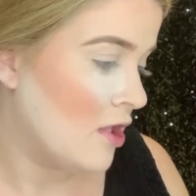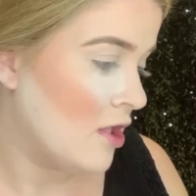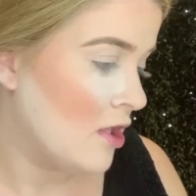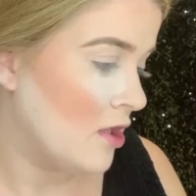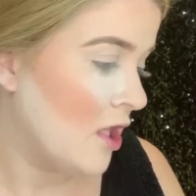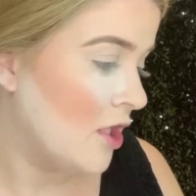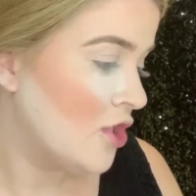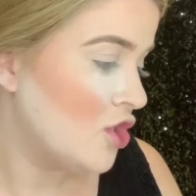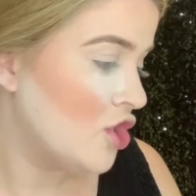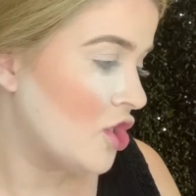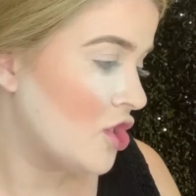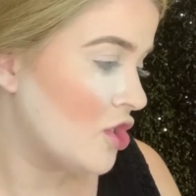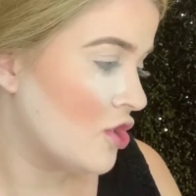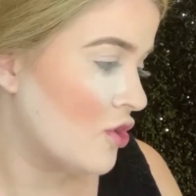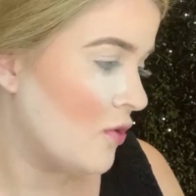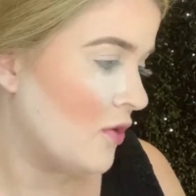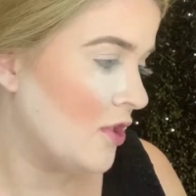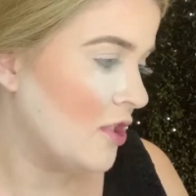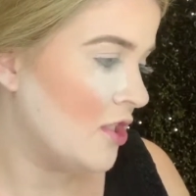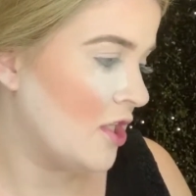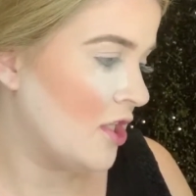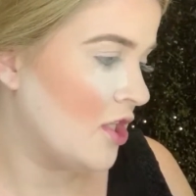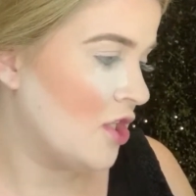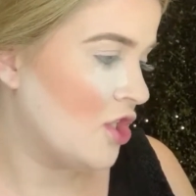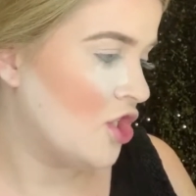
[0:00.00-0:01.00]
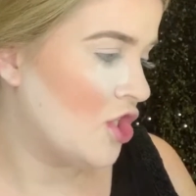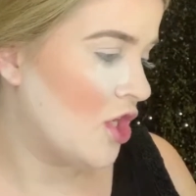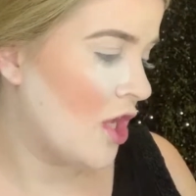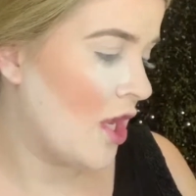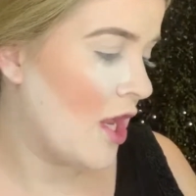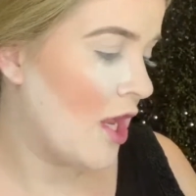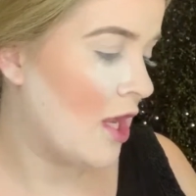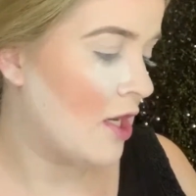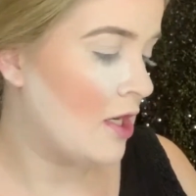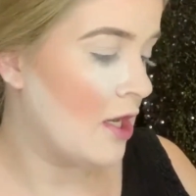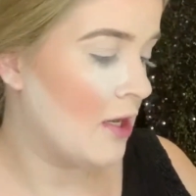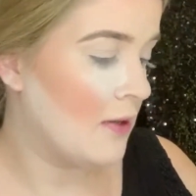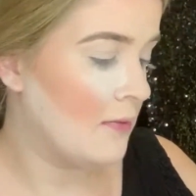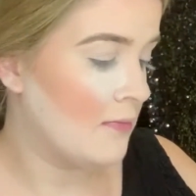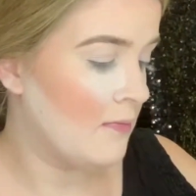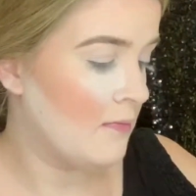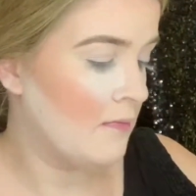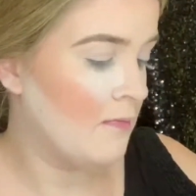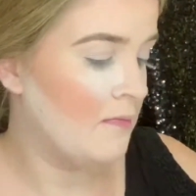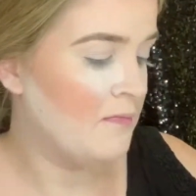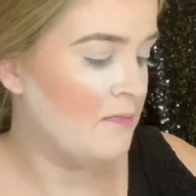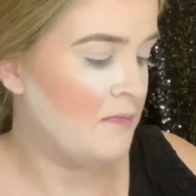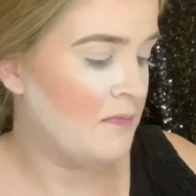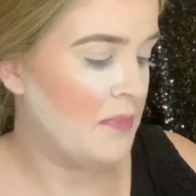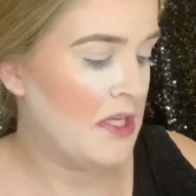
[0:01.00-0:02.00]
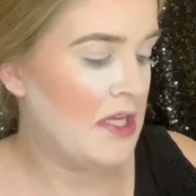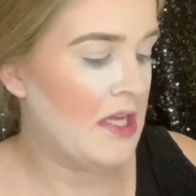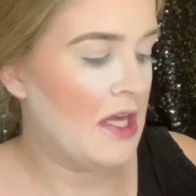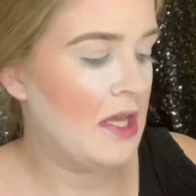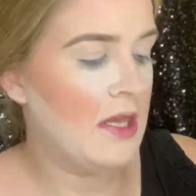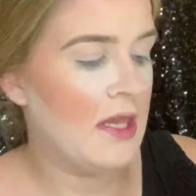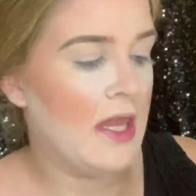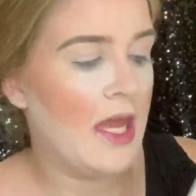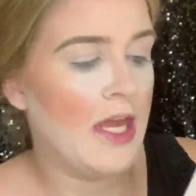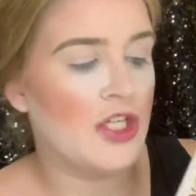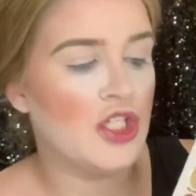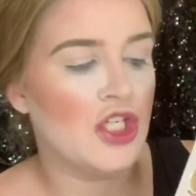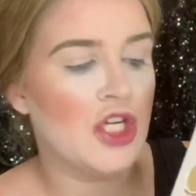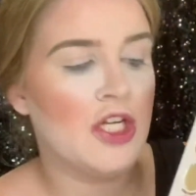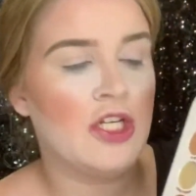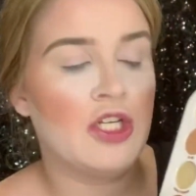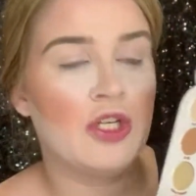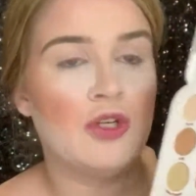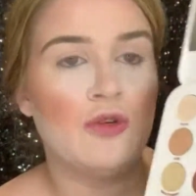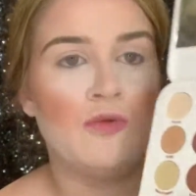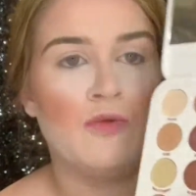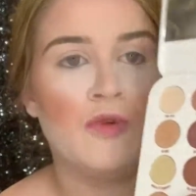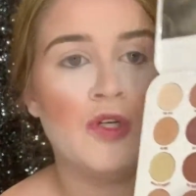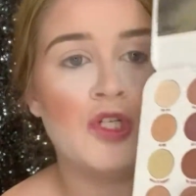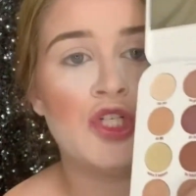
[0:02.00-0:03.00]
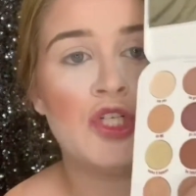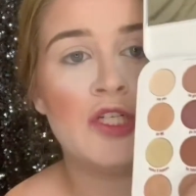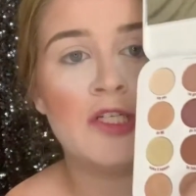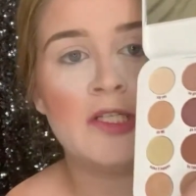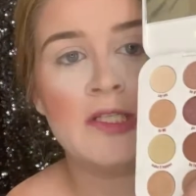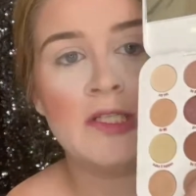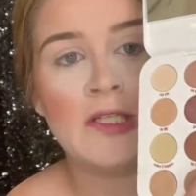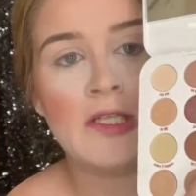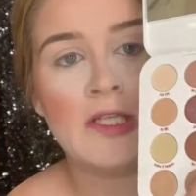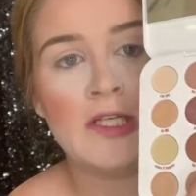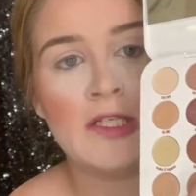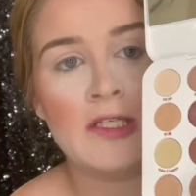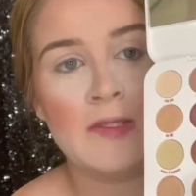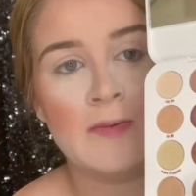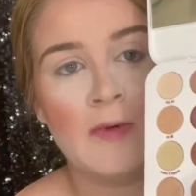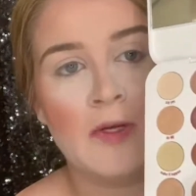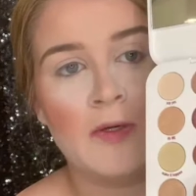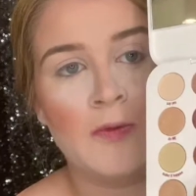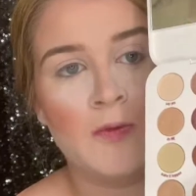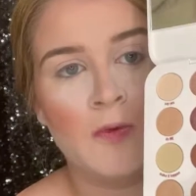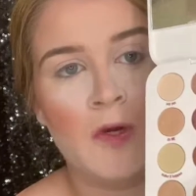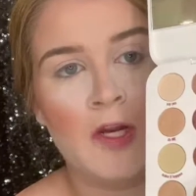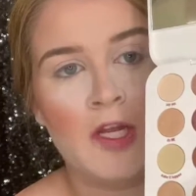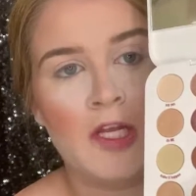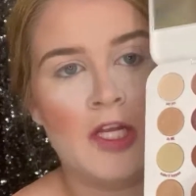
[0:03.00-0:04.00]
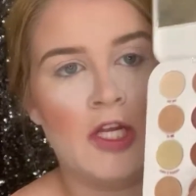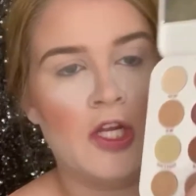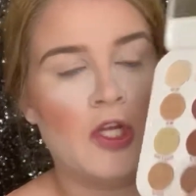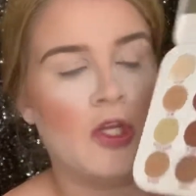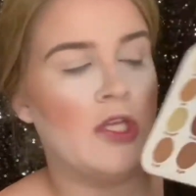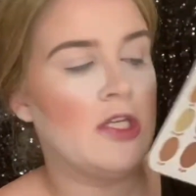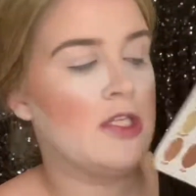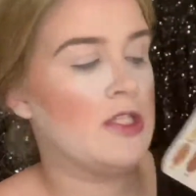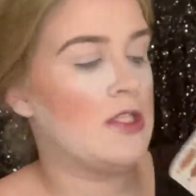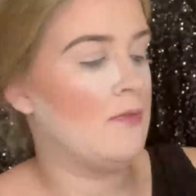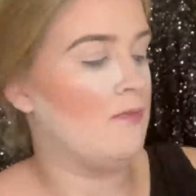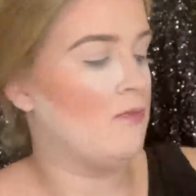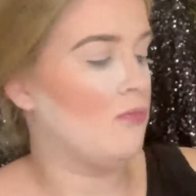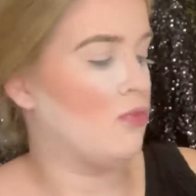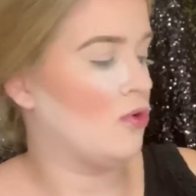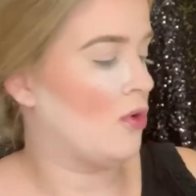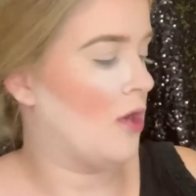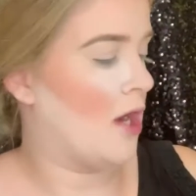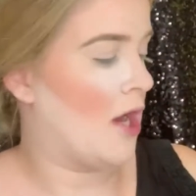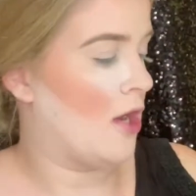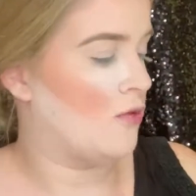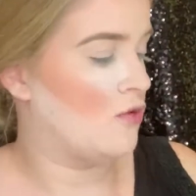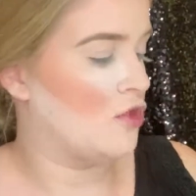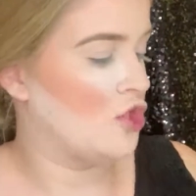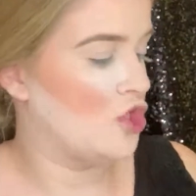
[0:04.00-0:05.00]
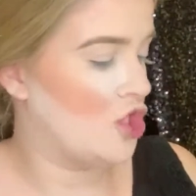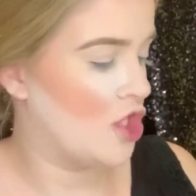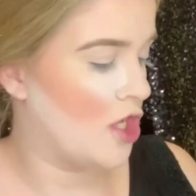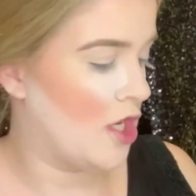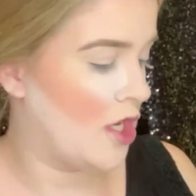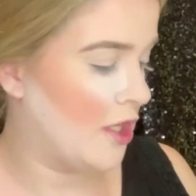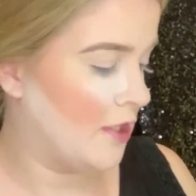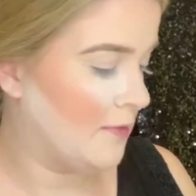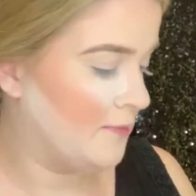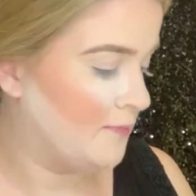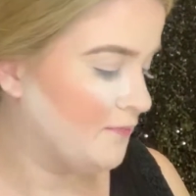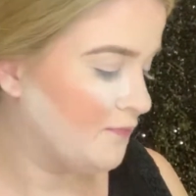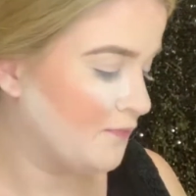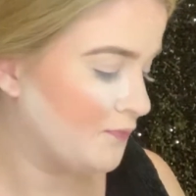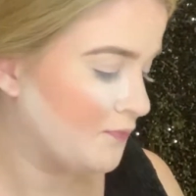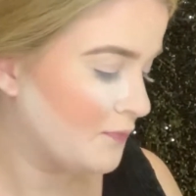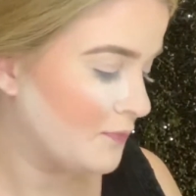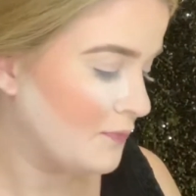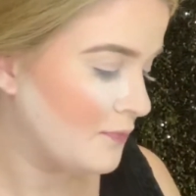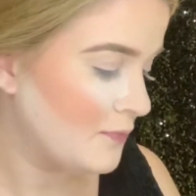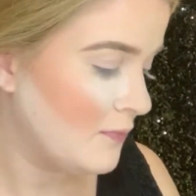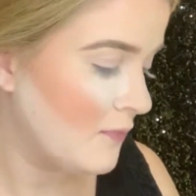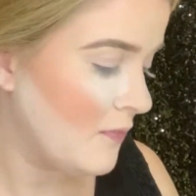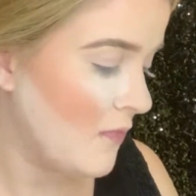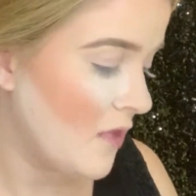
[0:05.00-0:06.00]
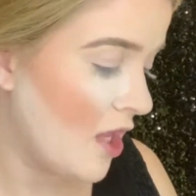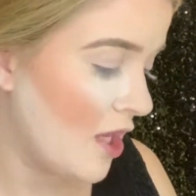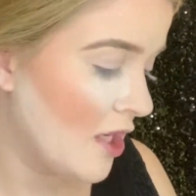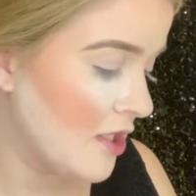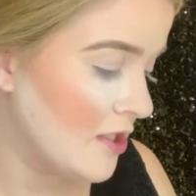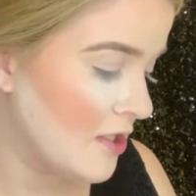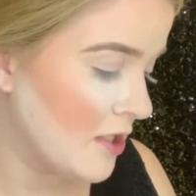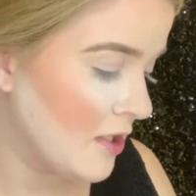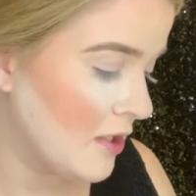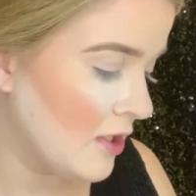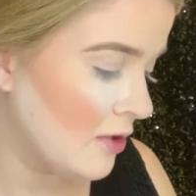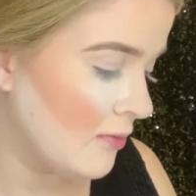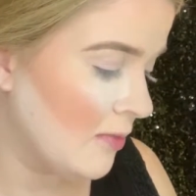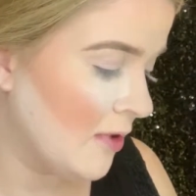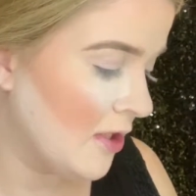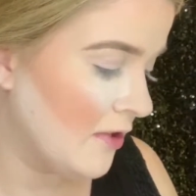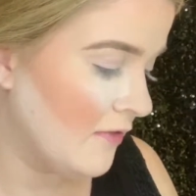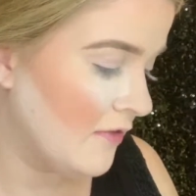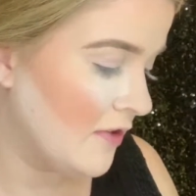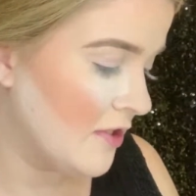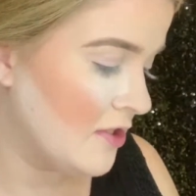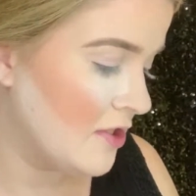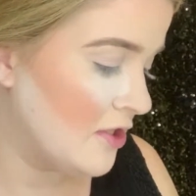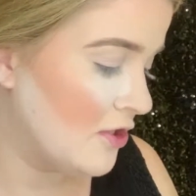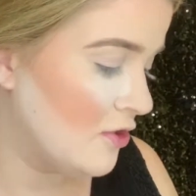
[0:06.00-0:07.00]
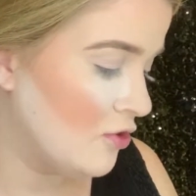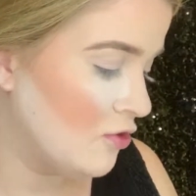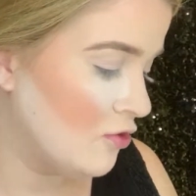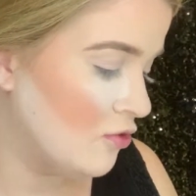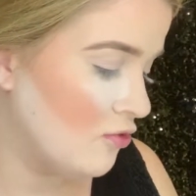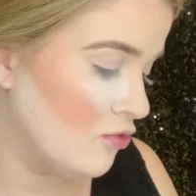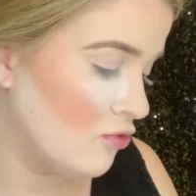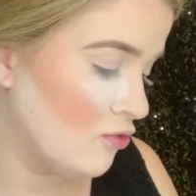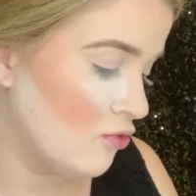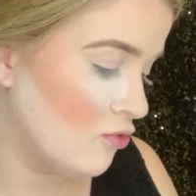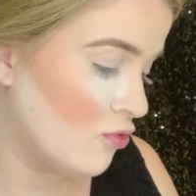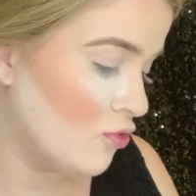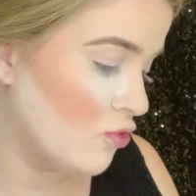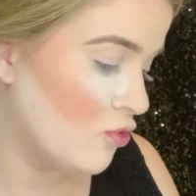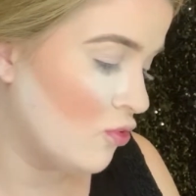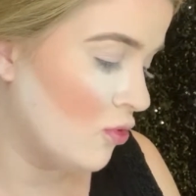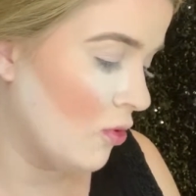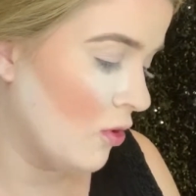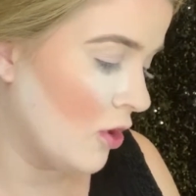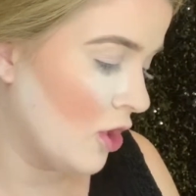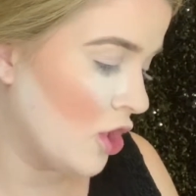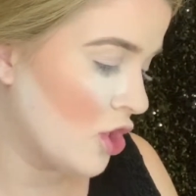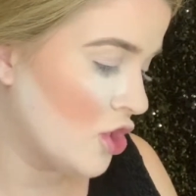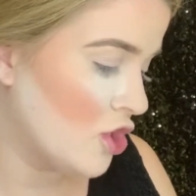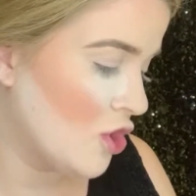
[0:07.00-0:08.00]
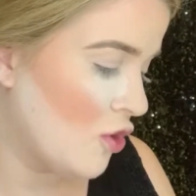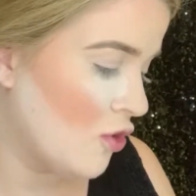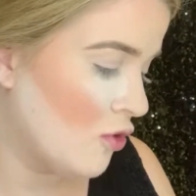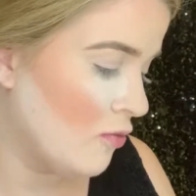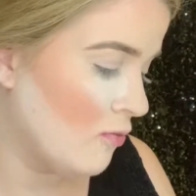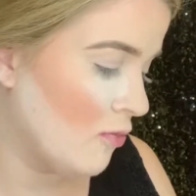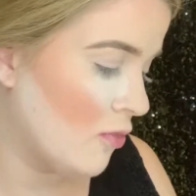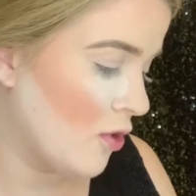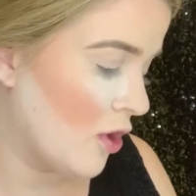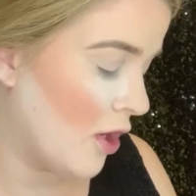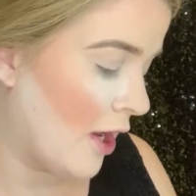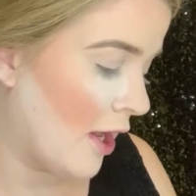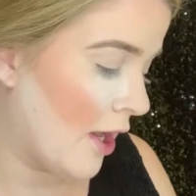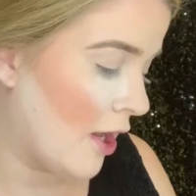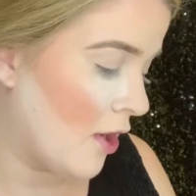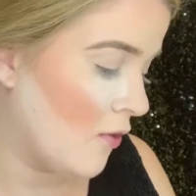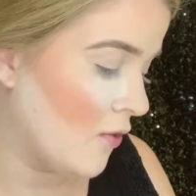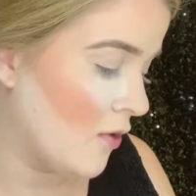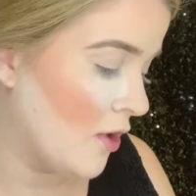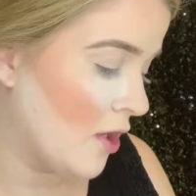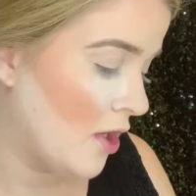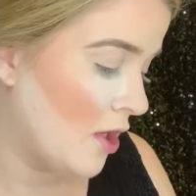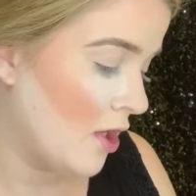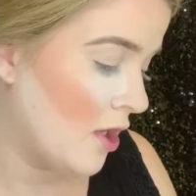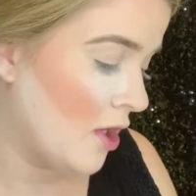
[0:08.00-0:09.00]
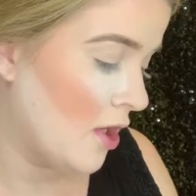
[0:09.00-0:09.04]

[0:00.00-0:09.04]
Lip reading: Let's just go into the shade Be a Legend, which is this one right here, this brown shade. It's a little bit of a cooler tone brown.